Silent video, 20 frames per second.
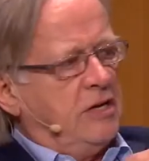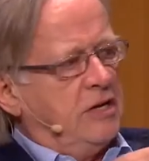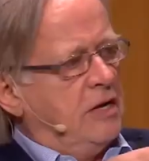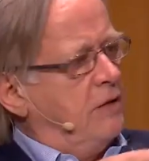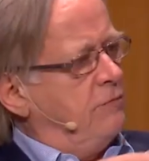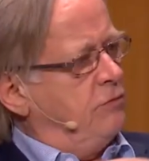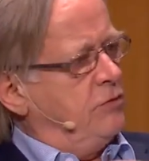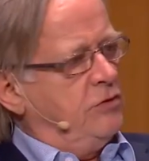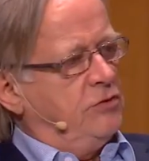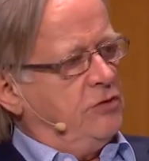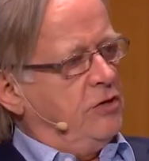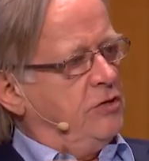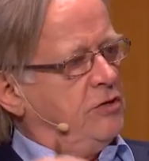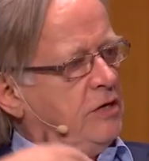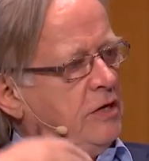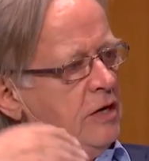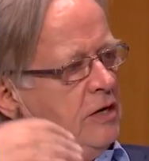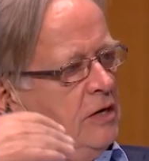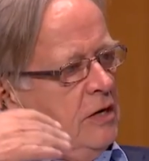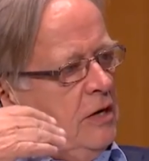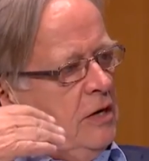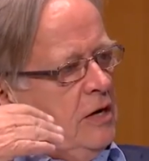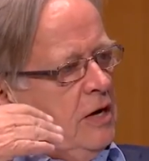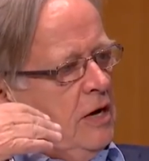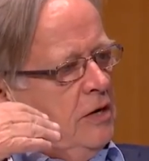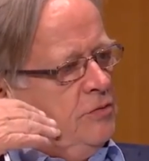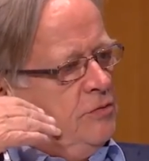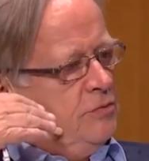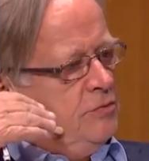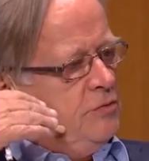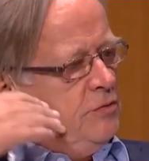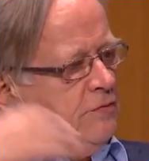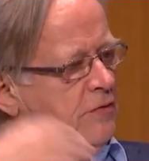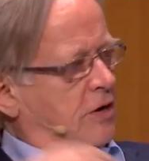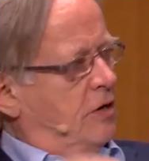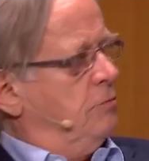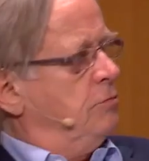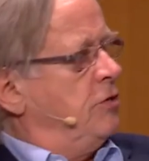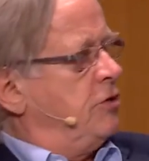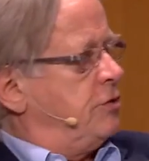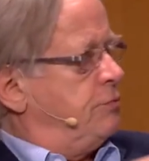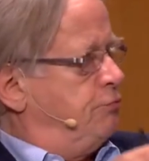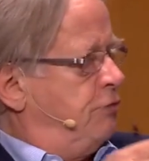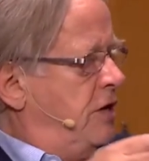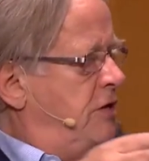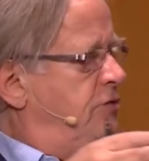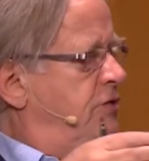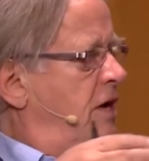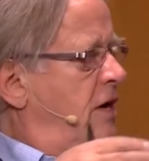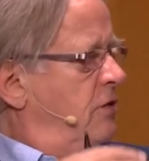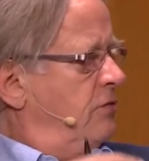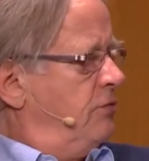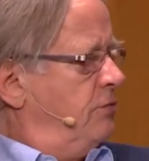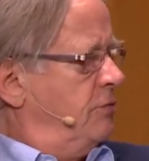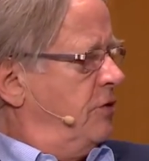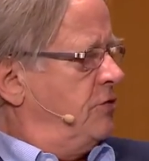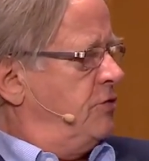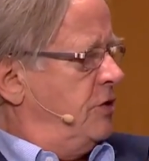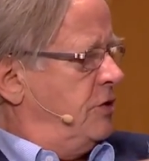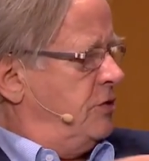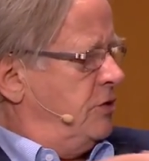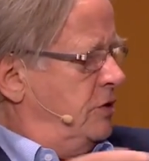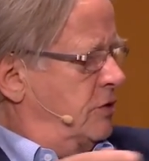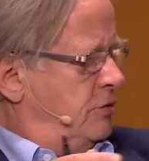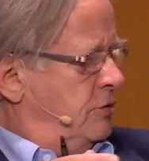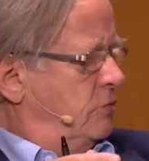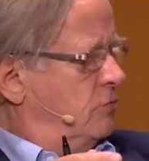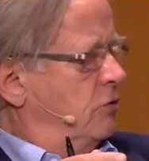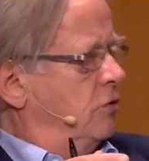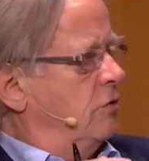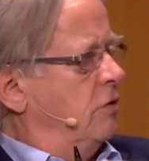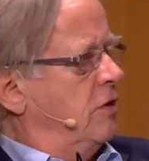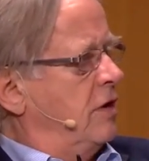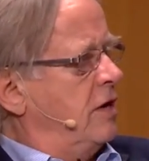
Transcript: in every city, as development spreads out from the city into rural